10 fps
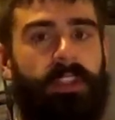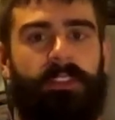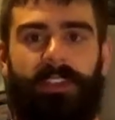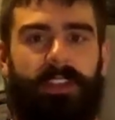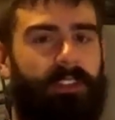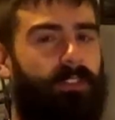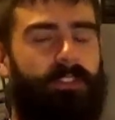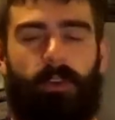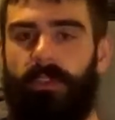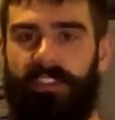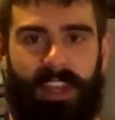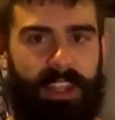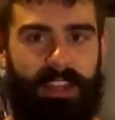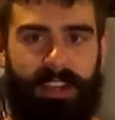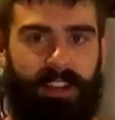easy and so
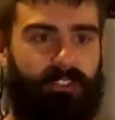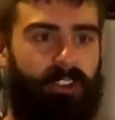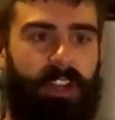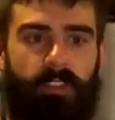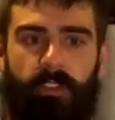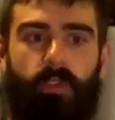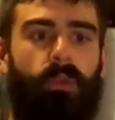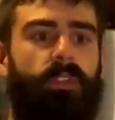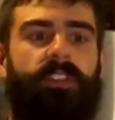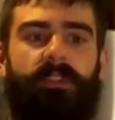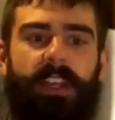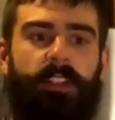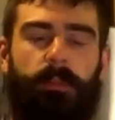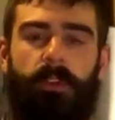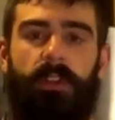second nature, and the tools
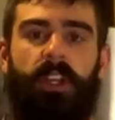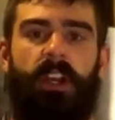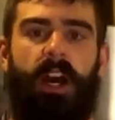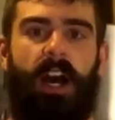available,